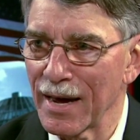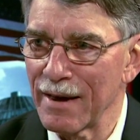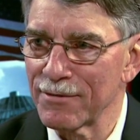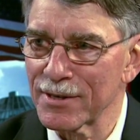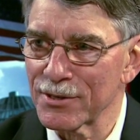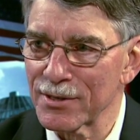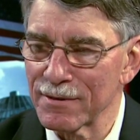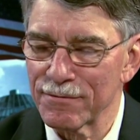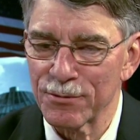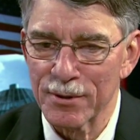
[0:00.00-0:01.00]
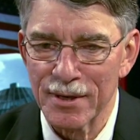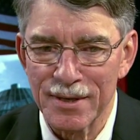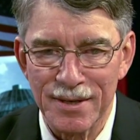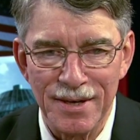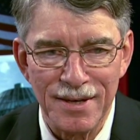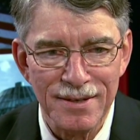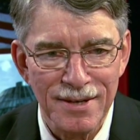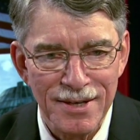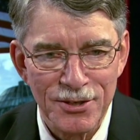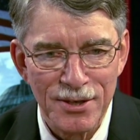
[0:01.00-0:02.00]
advocacy for a uh,
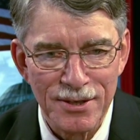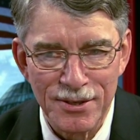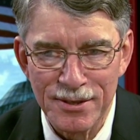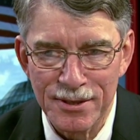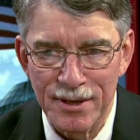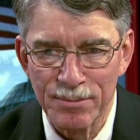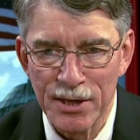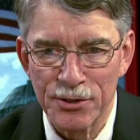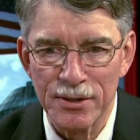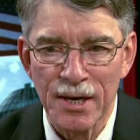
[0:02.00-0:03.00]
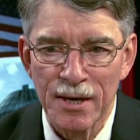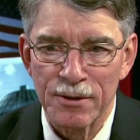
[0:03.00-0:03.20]
Citizens Commission.